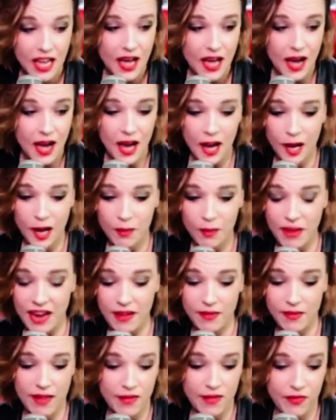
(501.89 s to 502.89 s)

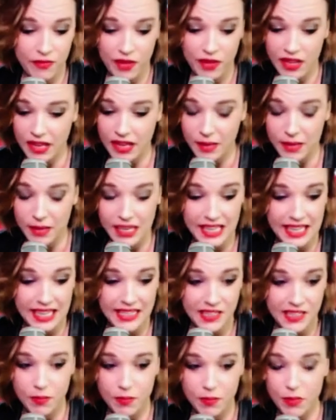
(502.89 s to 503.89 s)
I have a feeling I'm going to
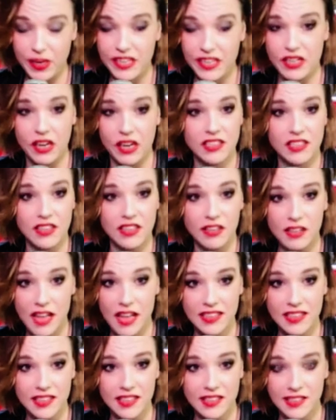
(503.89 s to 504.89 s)
need some pretty dark
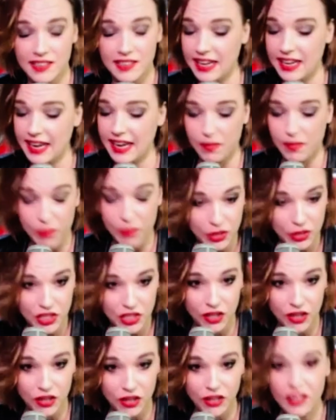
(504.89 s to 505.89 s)
sunglasses. It's going to get
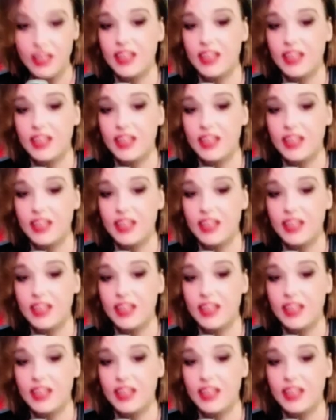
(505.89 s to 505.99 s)
emotional.